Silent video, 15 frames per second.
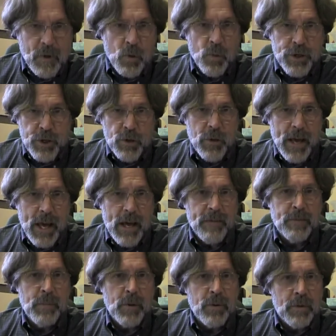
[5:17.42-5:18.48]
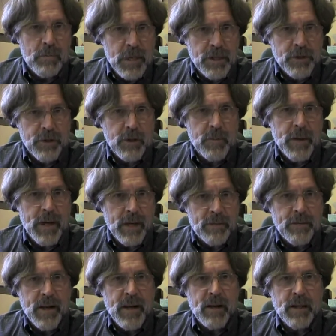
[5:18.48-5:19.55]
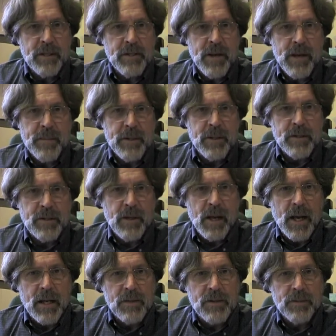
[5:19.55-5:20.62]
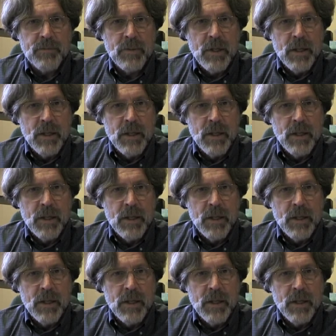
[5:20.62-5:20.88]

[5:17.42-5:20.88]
We do have both a midterm and a final exam in this class.